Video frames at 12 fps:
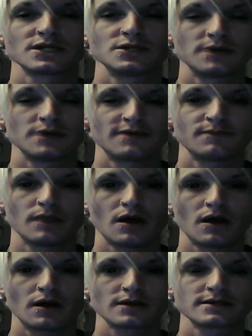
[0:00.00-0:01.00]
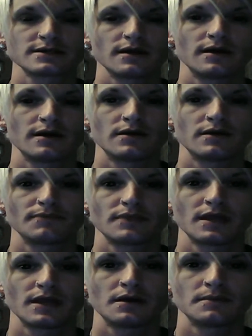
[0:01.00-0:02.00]
which I do have blogged
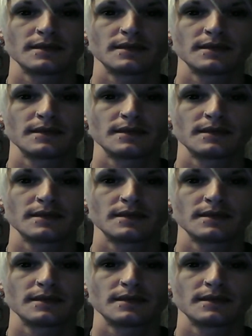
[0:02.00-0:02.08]
um,